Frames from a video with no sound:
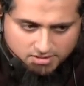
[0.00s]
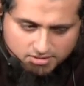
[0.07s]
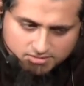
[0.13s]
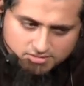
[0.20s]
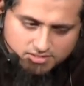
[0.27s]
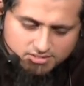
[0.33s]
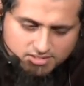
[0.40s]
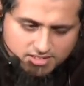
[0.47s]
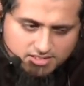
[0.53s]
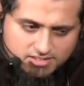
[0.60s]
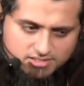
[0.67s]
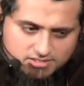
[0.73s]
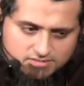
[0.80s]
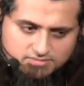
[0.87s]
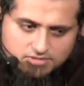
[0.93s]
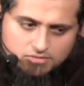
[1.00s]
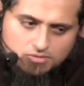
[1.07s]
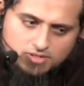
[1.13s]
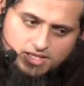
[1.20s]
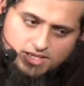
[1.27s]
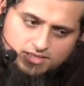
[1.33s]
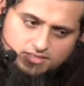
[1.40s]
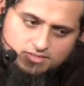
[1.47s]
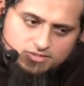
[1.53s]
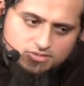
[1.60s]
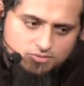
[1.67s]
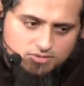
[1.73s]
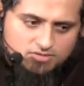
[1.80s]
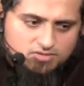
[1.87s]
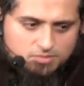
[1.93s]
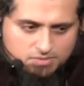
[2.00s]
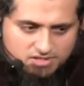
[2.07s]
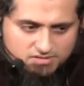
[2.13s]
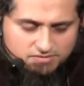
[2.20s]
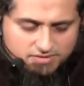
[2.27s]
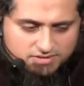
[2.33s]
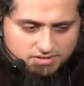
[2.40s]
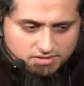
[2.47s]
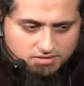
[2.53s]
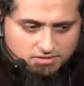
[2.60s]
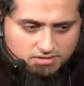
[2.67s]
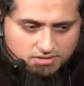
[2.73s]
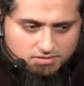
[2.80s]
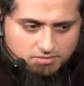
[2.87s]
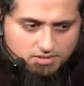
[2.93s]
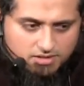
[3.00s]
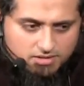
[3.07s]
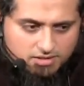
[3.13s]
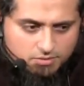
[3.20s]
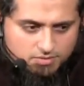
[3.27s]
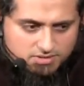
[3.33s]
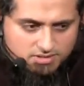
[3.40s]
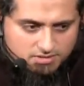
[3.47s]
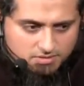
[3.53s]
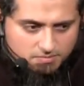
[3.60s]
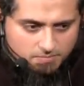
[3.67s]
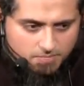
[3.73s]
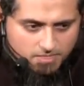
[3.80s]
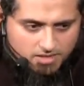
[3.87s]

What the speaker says: to the teachings of the Quran and the Sunnah of the Prophet sallallahu alayhi wa sallam.